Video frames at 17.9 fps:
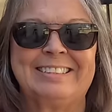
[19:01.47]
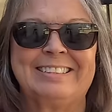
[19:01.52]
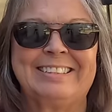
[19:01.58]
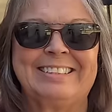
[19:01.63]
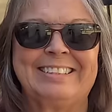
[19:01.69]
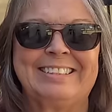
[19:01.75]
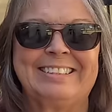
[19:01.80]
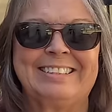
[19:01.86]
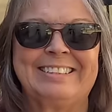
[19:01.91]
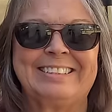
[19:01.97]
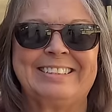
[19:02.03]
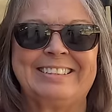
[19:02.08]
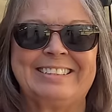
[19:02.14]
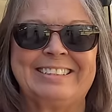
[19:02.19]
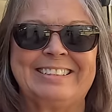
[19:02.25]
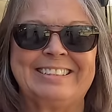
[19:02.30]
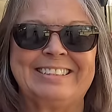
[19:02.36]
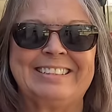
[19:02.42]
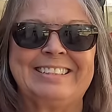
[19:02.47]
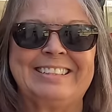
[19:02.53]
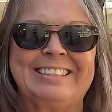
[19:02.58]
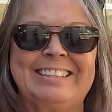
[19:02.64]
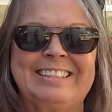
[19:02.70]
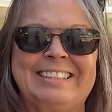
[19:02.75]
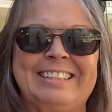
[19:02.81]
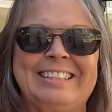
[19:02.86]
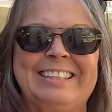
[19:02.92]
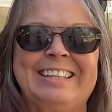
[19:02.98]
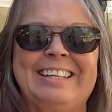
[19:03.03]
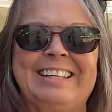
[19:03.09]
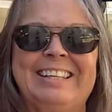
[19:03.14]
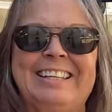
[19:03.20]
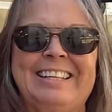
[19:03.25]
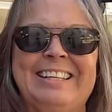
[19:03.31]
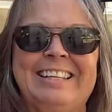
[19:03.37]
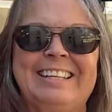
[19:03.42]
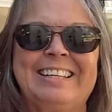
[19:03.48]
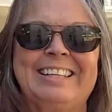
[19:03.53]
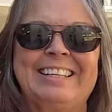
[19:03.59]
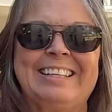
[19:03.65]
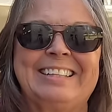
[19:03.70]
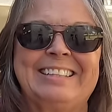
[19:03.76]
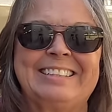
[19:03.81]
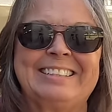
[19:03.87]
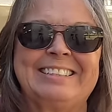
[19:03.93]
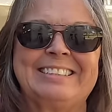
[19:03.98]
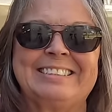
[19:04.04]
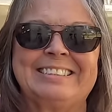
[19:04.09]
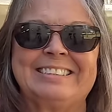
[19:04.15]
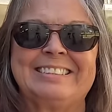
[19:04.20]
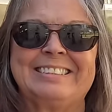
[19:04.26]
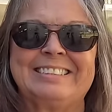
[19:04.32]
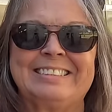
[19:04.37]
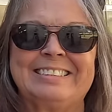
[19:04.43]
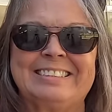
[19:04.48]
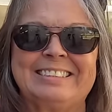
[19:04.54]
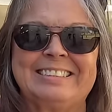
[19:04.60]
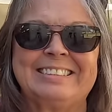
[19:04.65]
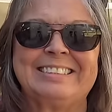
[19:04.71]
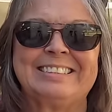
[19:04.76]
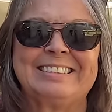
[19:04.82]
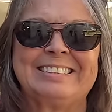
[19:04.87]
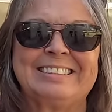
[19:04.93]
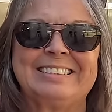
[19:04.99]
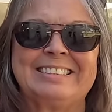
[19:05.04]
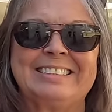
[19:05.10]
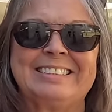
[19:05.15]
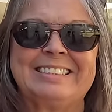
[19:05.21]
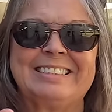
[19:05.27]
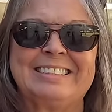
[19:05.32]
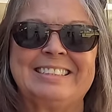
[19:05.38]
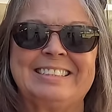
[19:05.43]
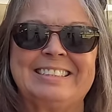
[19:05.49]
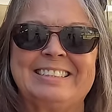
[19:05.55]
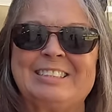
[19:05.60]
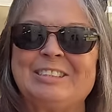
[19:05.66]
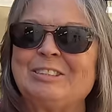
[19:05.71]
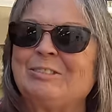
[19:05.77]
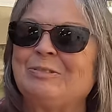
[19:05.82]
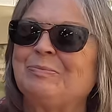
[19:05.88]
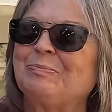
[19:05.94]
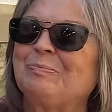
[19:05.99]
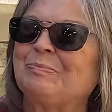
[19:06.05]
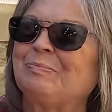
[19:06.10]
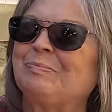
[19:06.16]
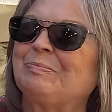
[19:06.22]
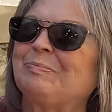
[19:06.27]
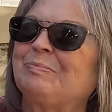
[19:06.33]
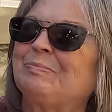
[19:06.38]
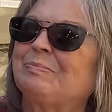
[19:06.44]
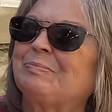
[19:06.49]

The person shown says nothing.